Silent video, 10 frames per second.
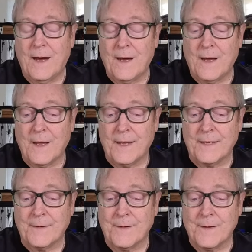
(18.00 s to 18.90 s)

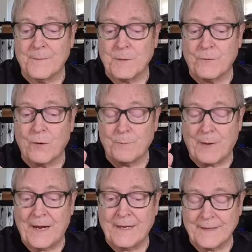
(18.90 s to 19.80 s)
Before
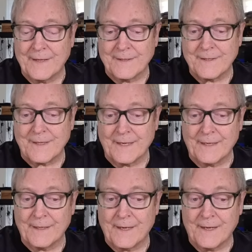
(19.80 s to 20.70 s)
buying this
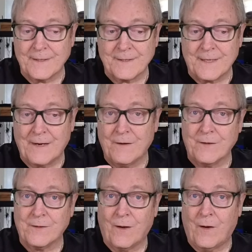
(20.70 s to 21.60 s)
thing, I
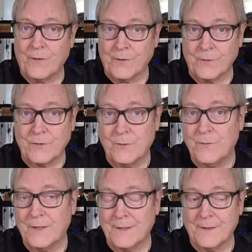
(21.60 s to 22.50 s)
scoured all the YouTube
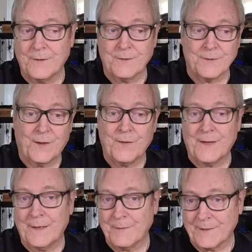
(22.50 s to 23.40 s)
videos, all the
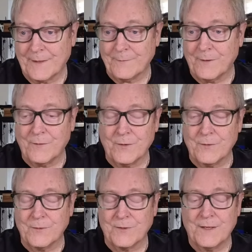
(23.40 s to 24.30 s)
Amazon
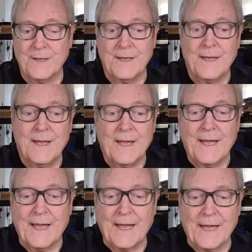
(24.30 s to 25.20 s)
reviews,
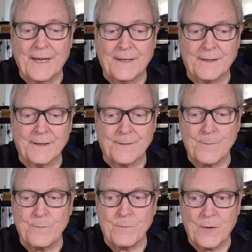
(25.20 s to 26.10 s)
and
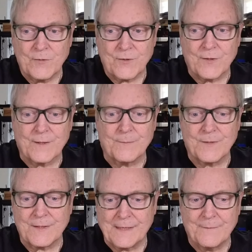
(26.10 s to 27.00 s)
most of them
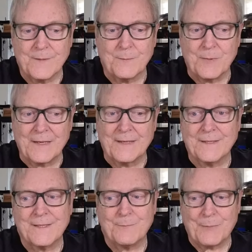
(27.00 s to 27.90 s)
seem to be
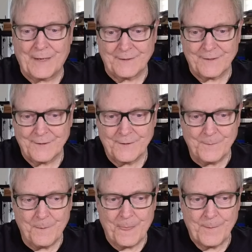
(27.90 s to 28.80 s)
sponsored.